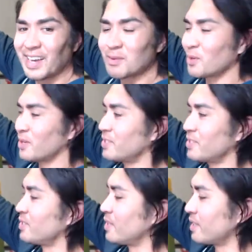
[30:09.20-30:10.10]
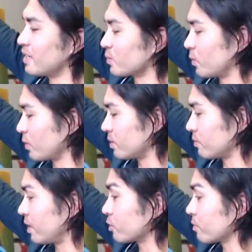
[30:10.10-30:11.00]
Tom Sawyer says, "Dude, that thing's worth
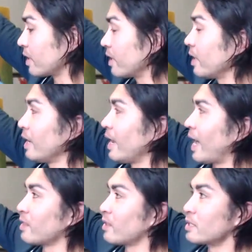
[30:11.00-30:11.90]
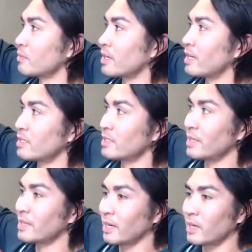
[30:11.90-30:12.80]
some major money." I looked up the guy's
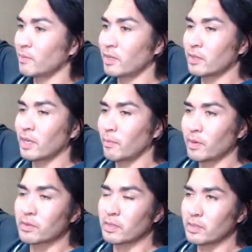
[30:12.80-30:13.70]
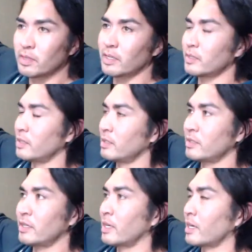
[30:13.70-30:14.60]
site that commit that builds these things, and it
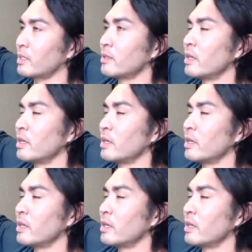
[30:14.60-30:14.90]
says like a